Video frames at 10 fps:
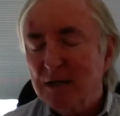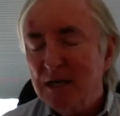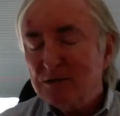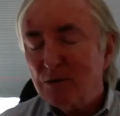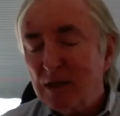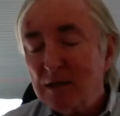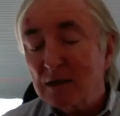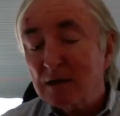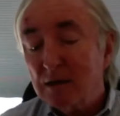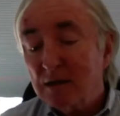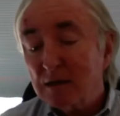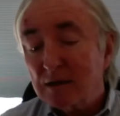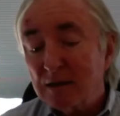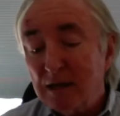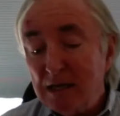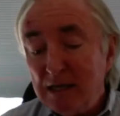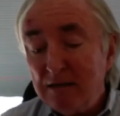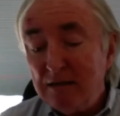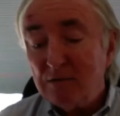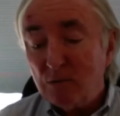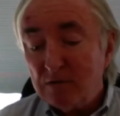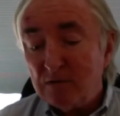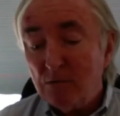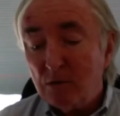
So I think that the needs that we see with